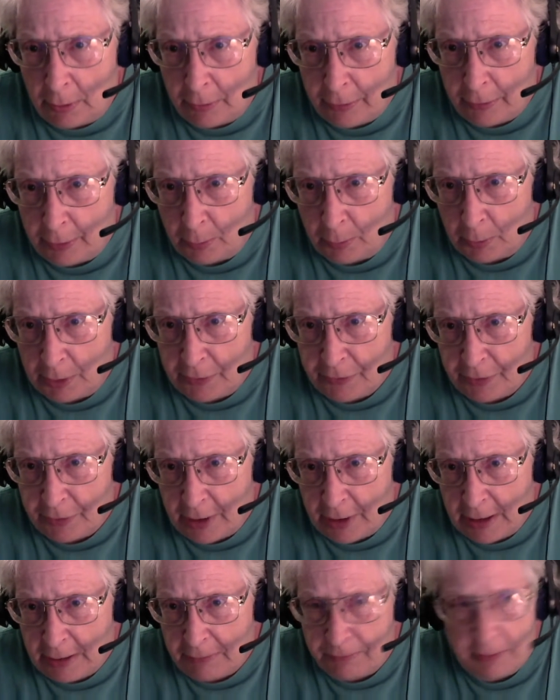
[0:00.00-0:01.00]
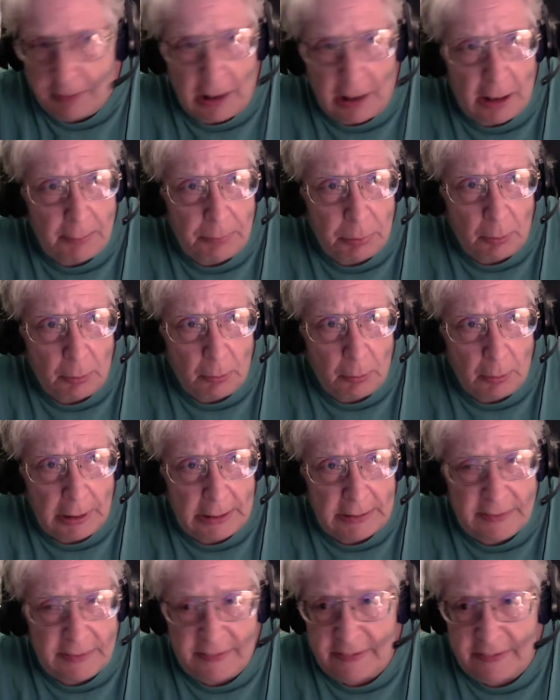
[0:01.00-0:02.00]
There was a
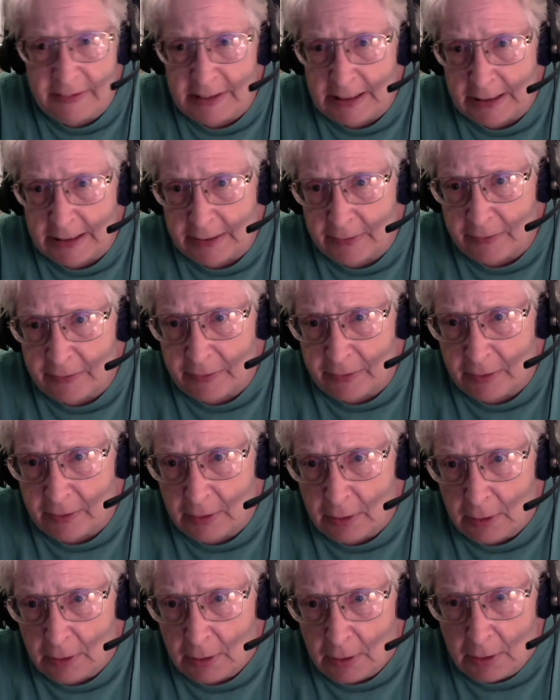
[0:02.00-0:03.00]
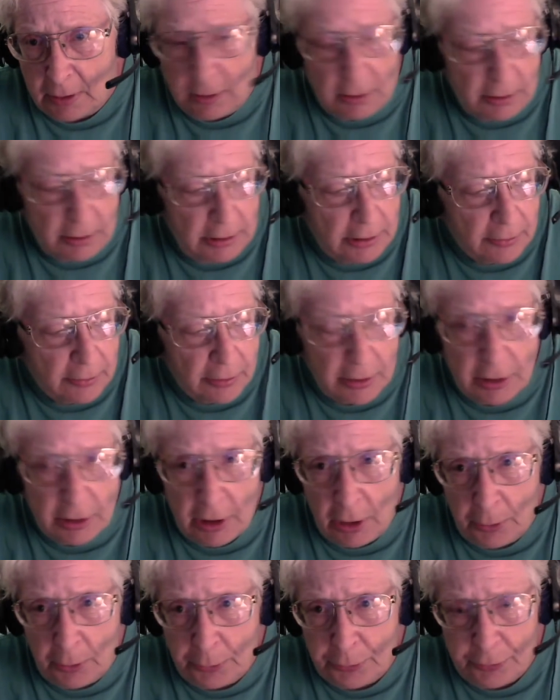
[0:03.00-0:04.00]
5.6 near the
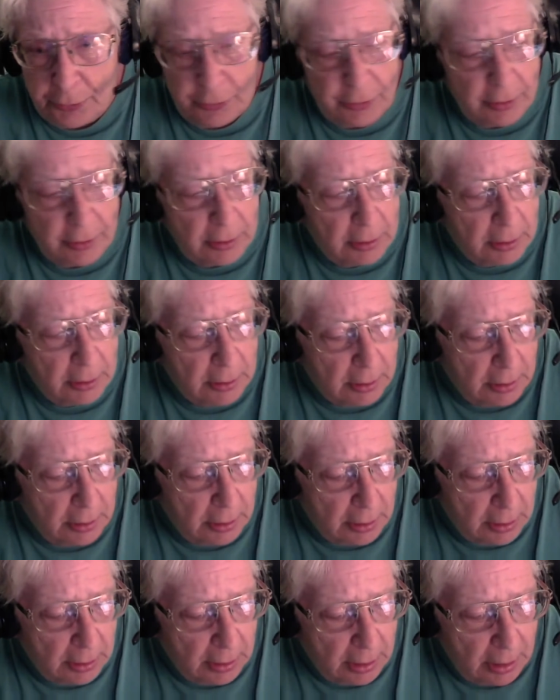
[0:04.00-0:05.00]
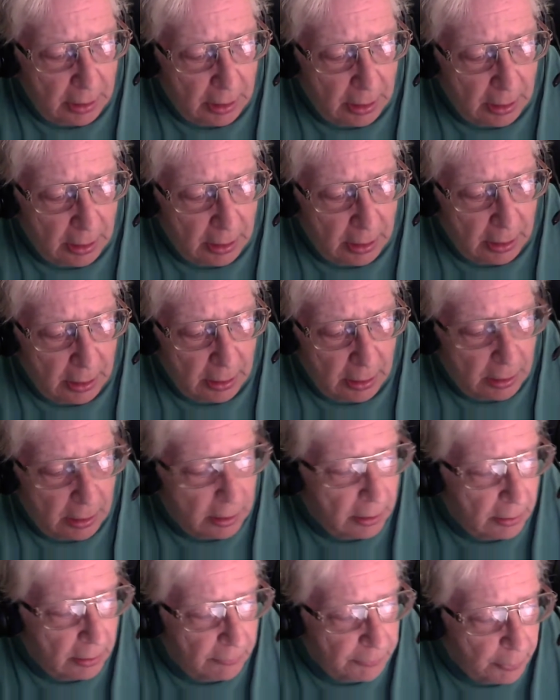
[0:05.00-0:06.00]
coast
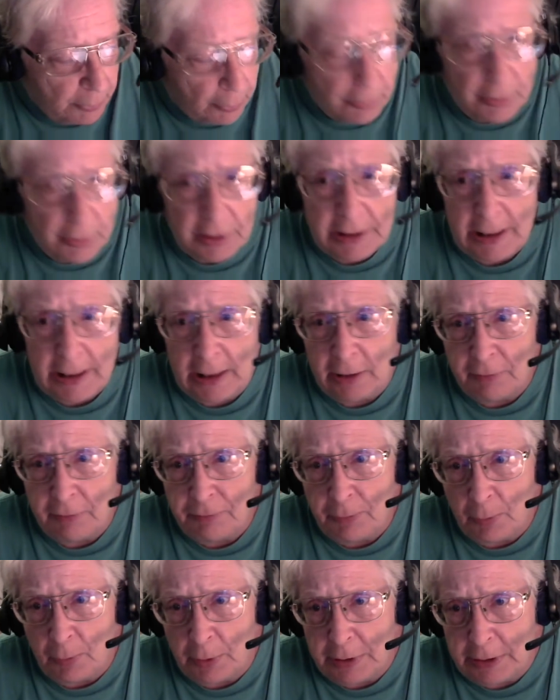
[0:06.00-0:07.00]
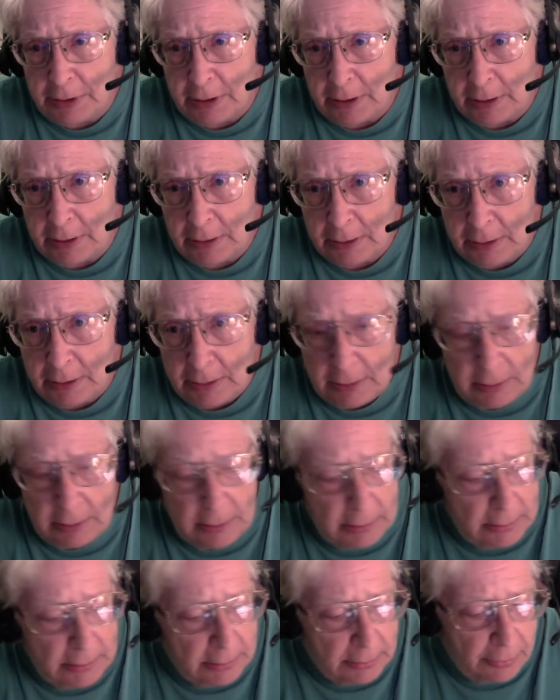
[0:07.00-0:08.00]
of Northern California,
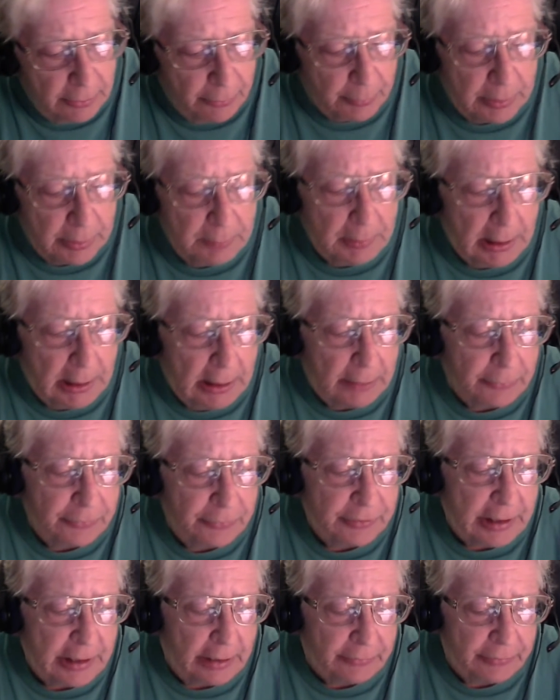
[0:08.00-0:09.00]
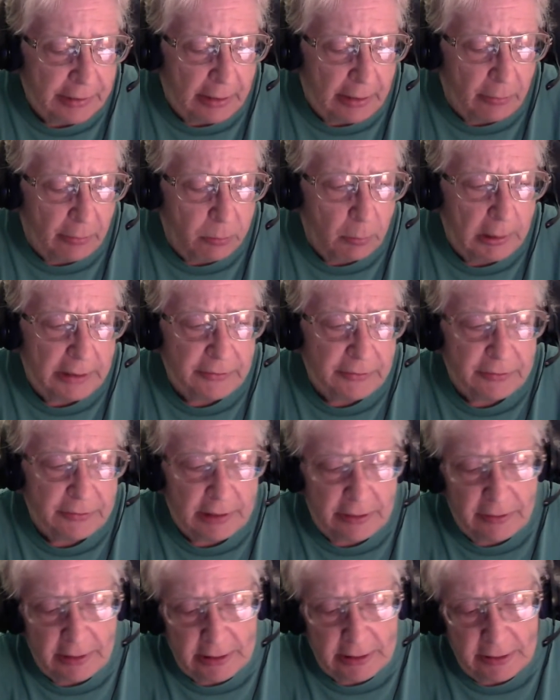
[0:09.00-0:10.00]
three miles south southwest.
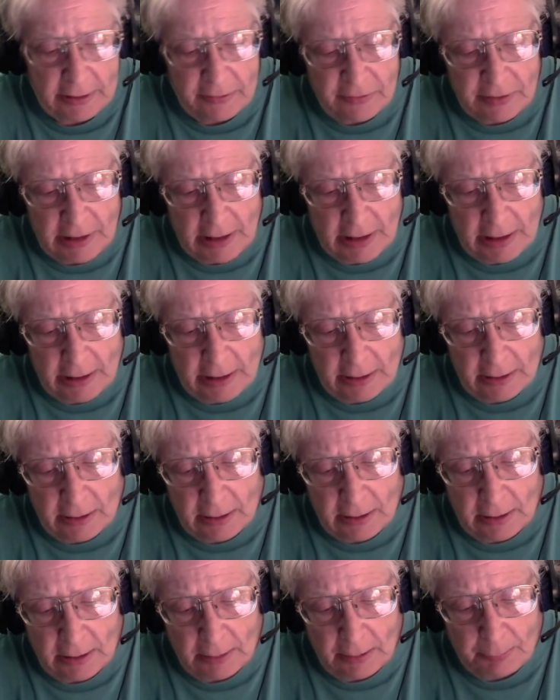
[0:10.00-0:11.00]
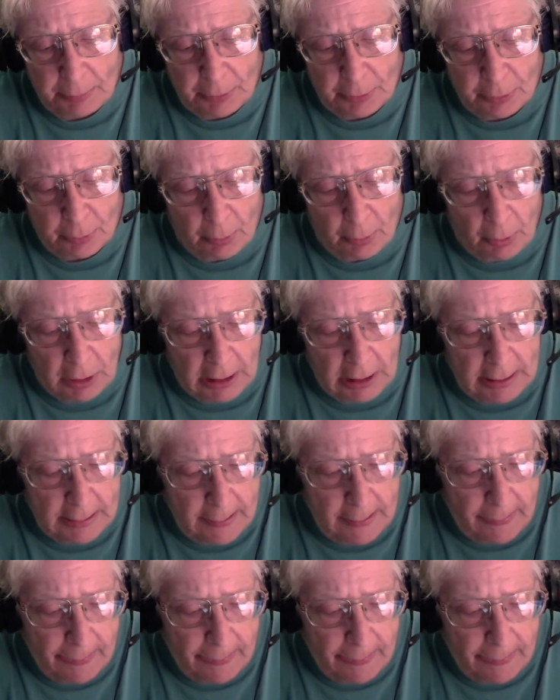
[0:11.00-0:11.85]
I think it said Petrolia.